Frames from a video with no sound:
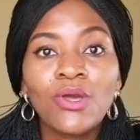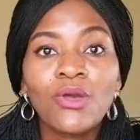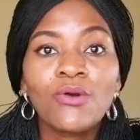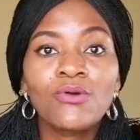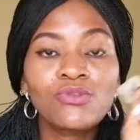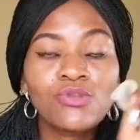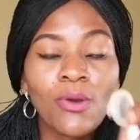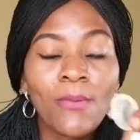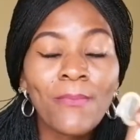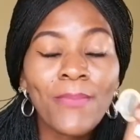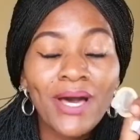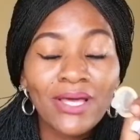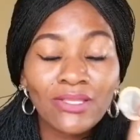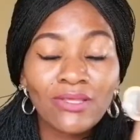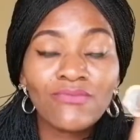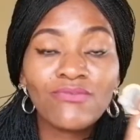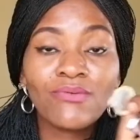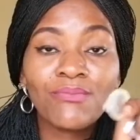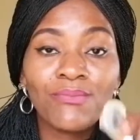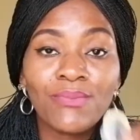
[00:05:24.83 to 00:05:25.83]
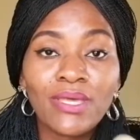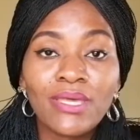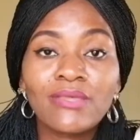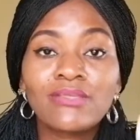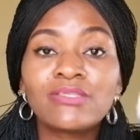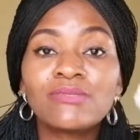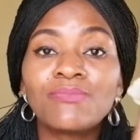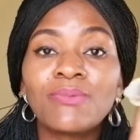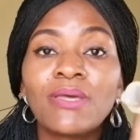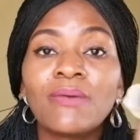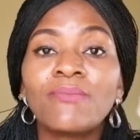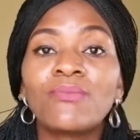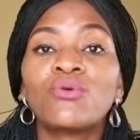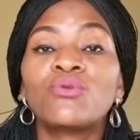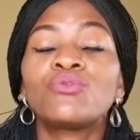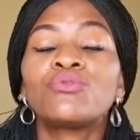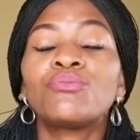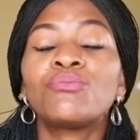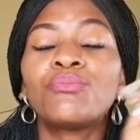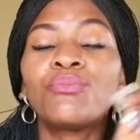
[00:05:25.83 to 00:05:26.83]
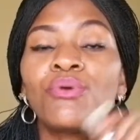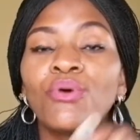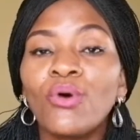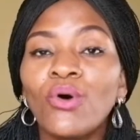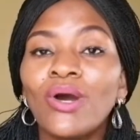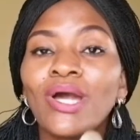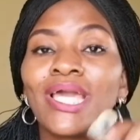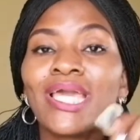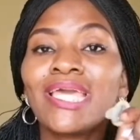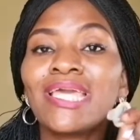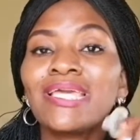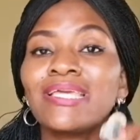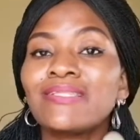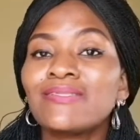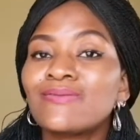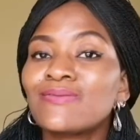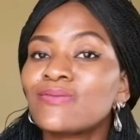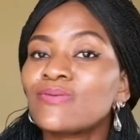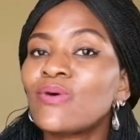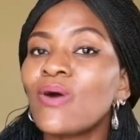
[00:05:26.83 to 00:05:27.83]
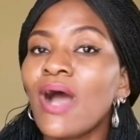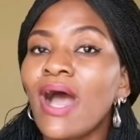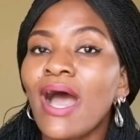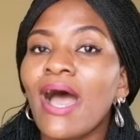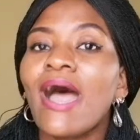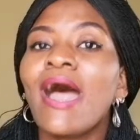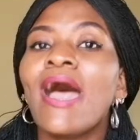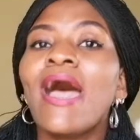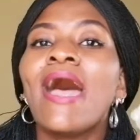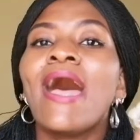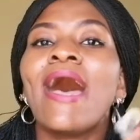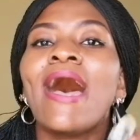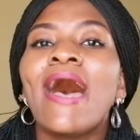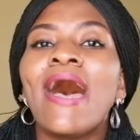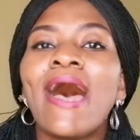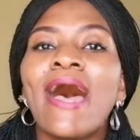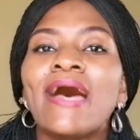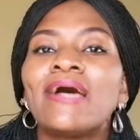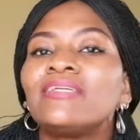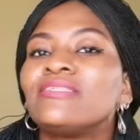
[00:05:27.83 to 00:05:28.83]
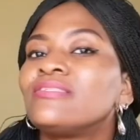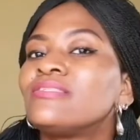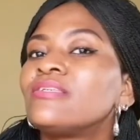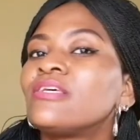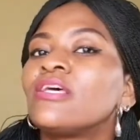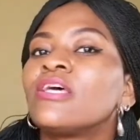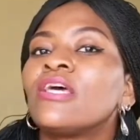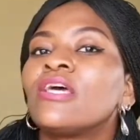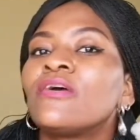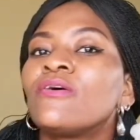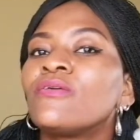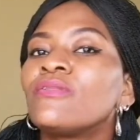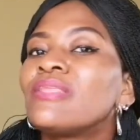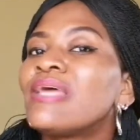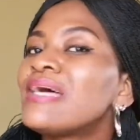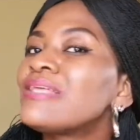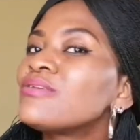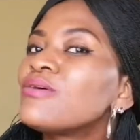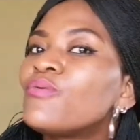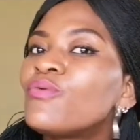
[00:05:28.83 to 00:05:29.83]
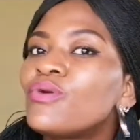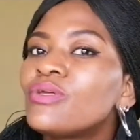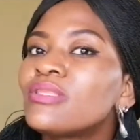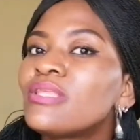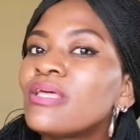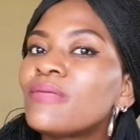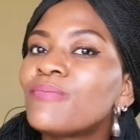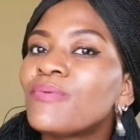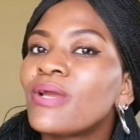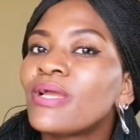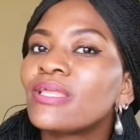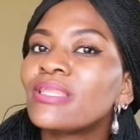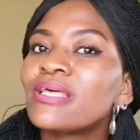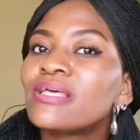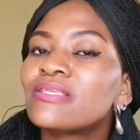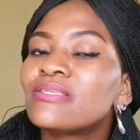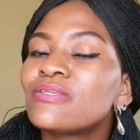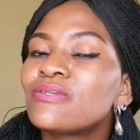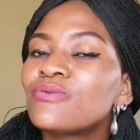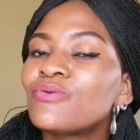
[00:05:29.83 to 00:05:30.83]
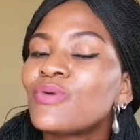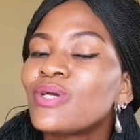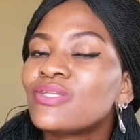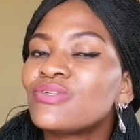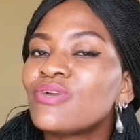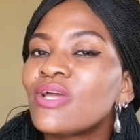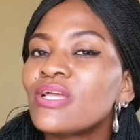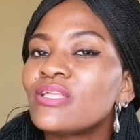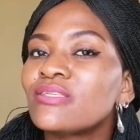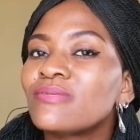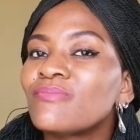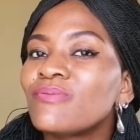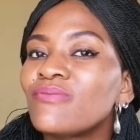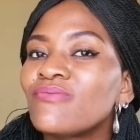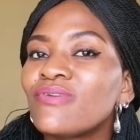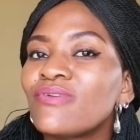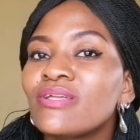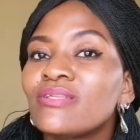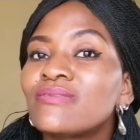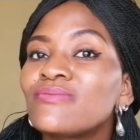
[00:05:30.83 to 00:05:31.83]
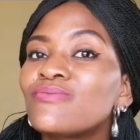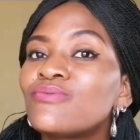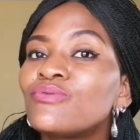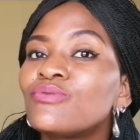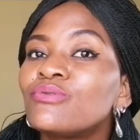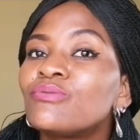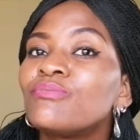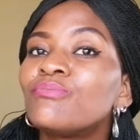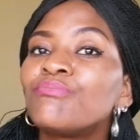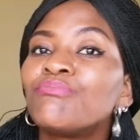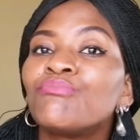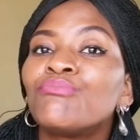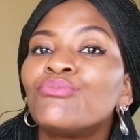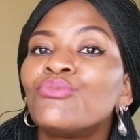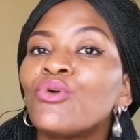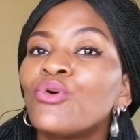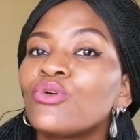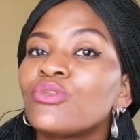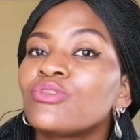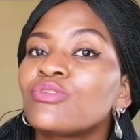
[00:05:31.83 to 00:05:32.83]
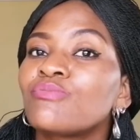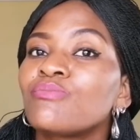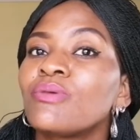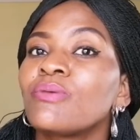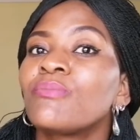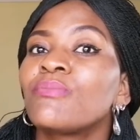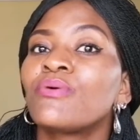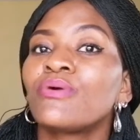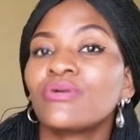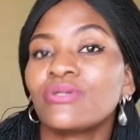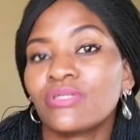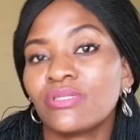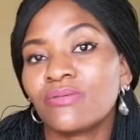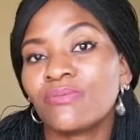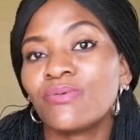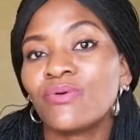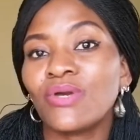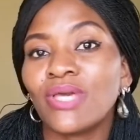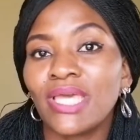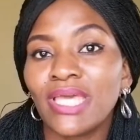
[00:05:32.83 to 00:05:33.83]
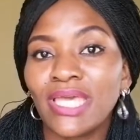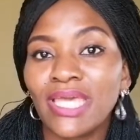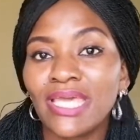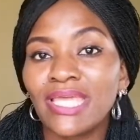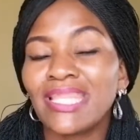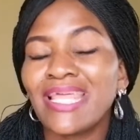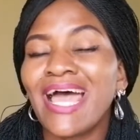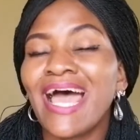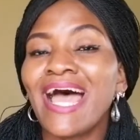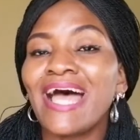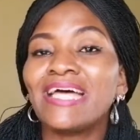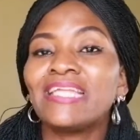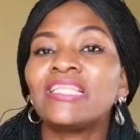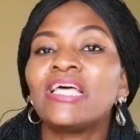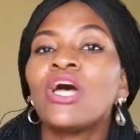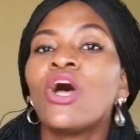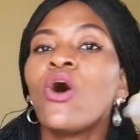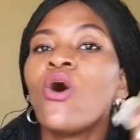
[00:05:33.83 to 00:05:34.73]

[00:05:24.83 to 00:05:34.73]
some part of the sperm could pour into her, and that unwanted pregnancy you were trying to prevent would not be possible again. And